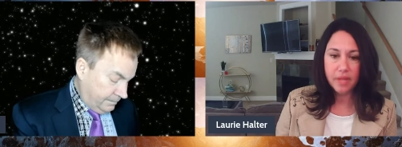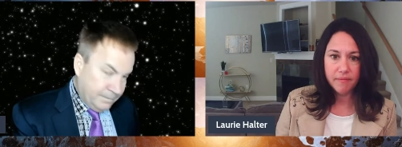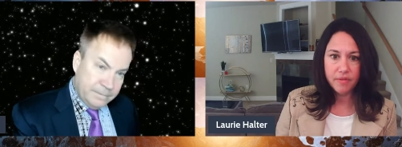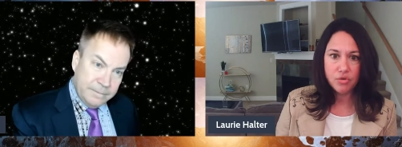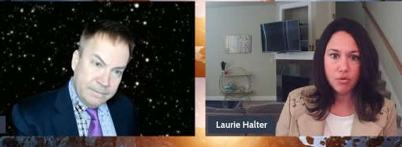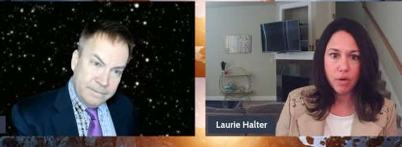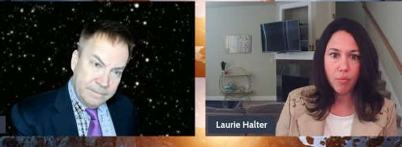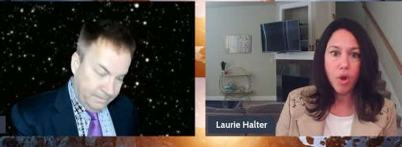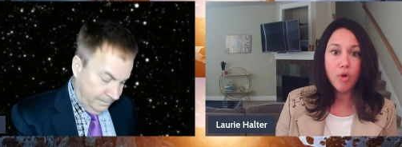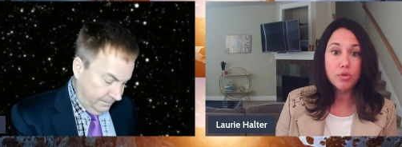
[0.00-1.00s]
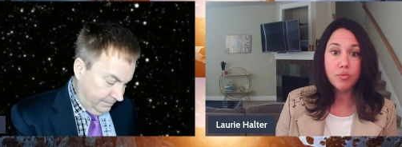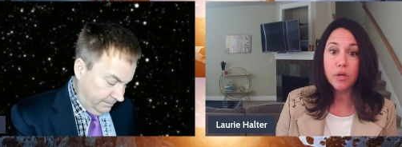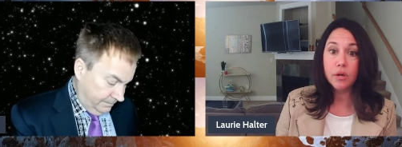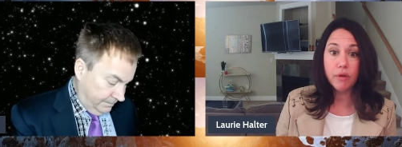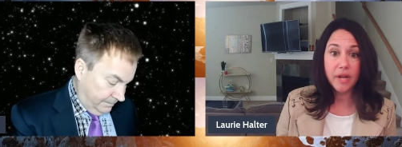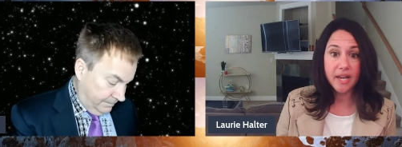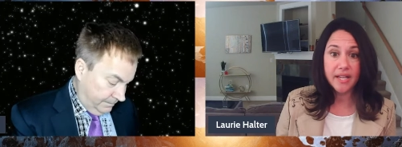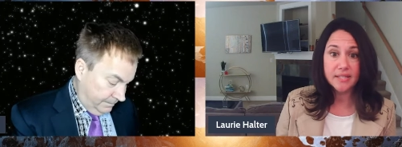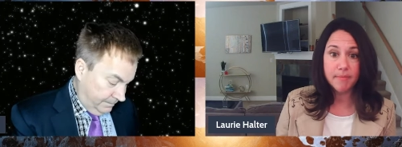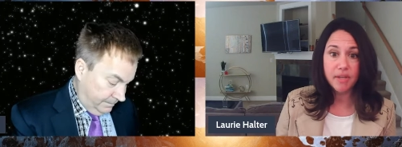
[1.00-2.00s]
Speaker 1: inventory woes weren't creating
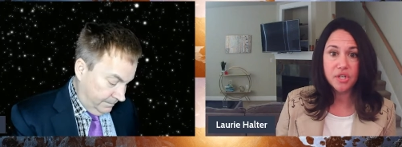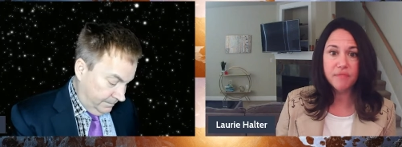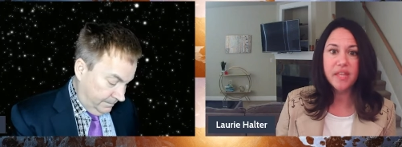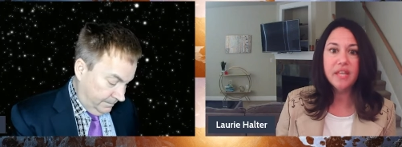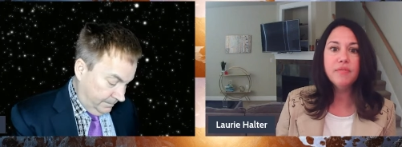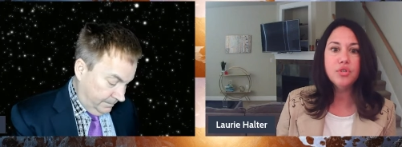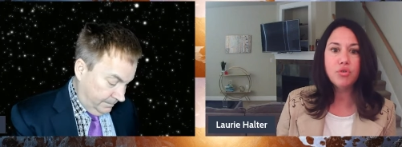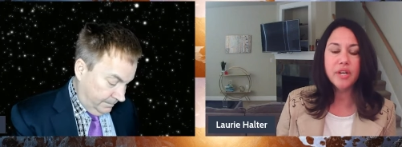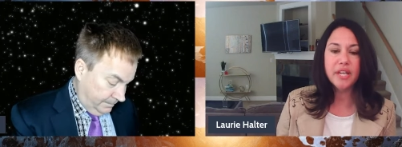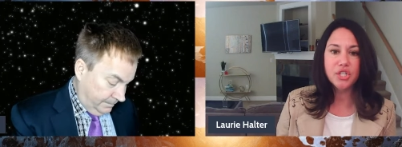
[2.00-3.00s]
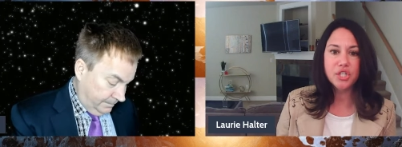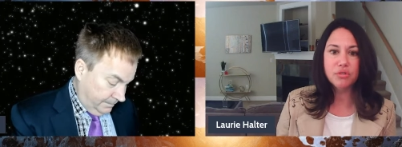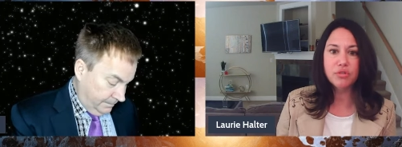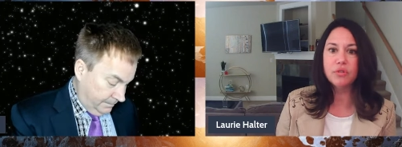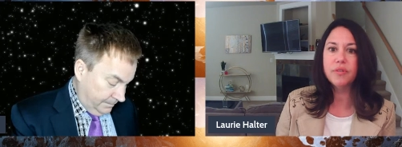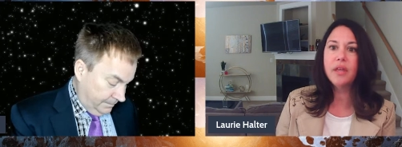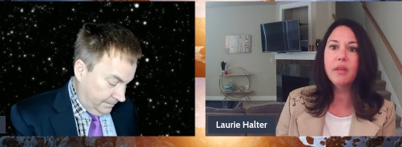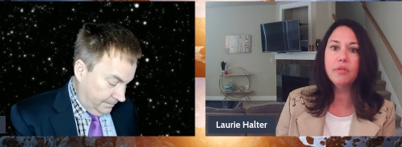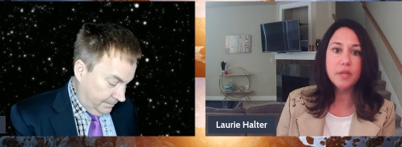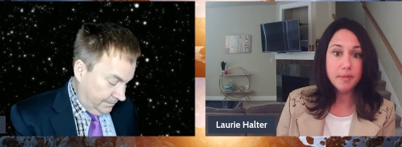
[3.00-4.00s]
as much of the inventory issues or
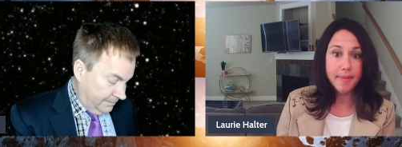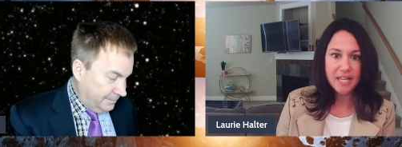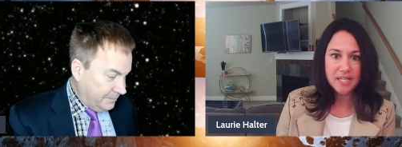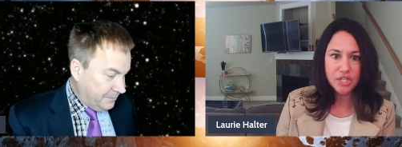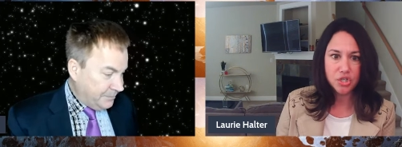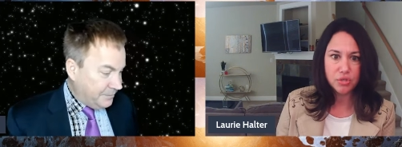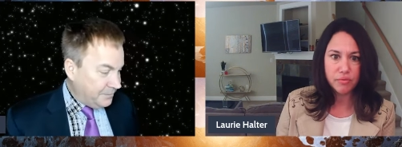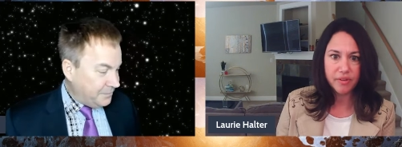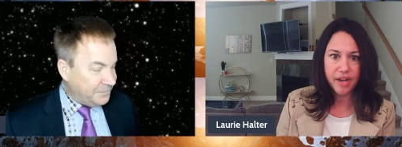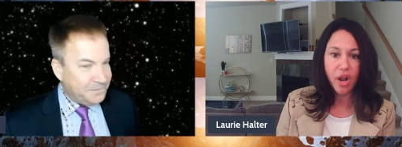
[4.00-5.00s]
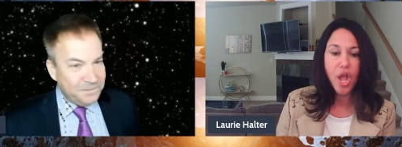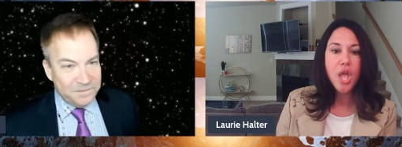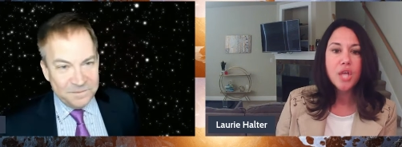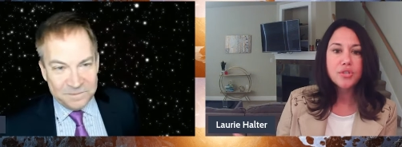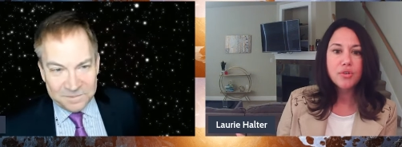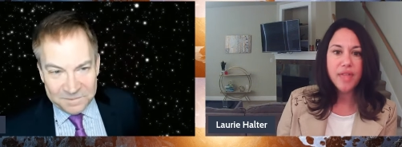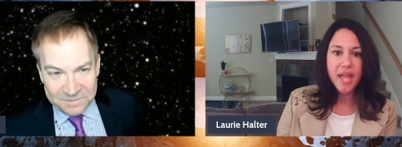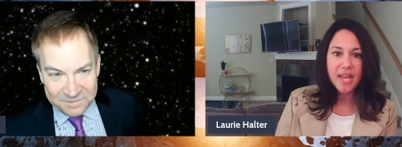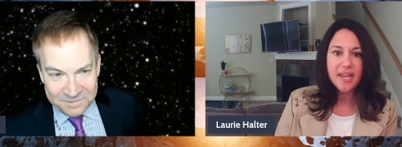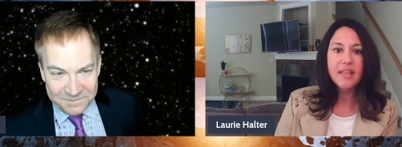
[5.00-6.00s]
that the demand issues were there. So
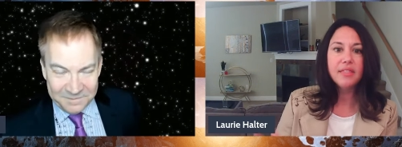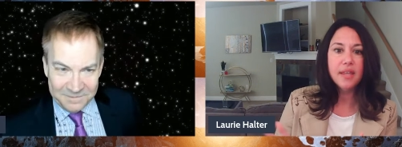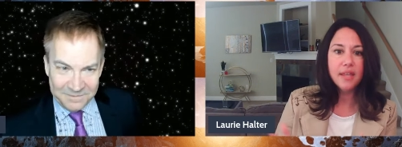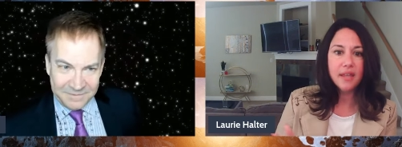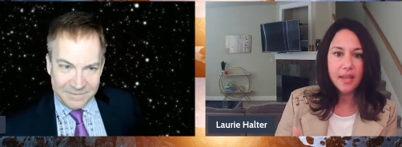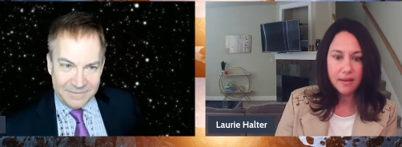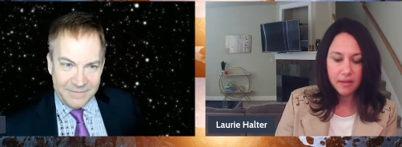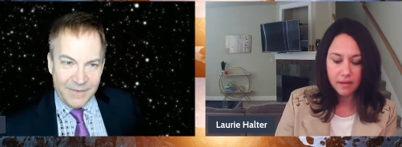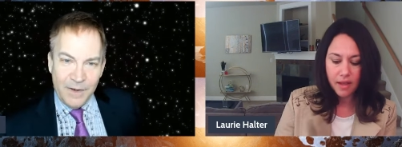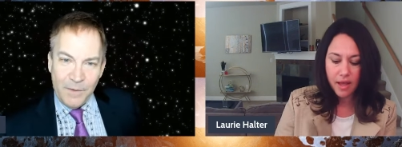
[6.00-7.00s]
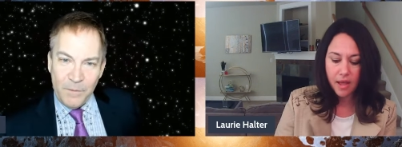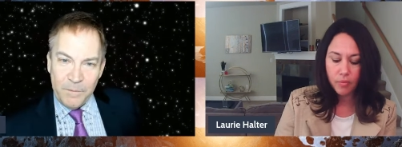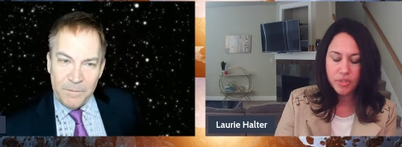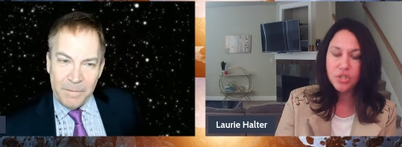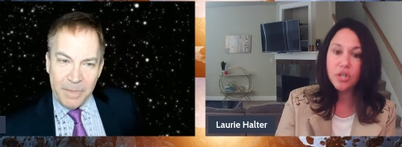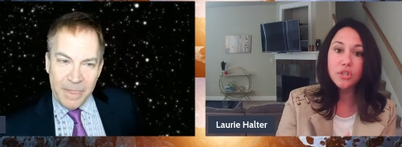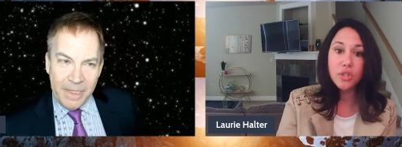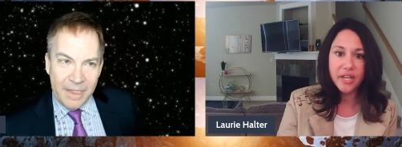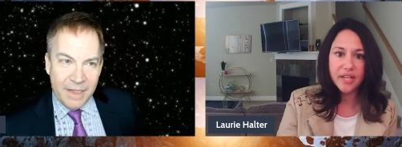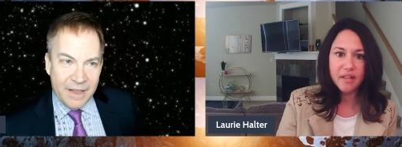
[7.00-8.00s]
then the in uh, we started
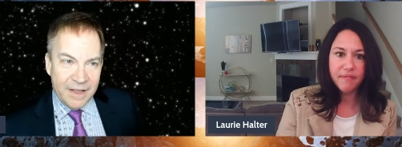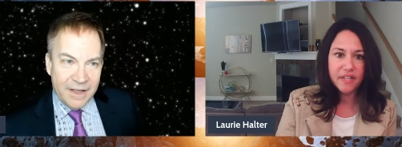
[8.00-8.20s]
looking into the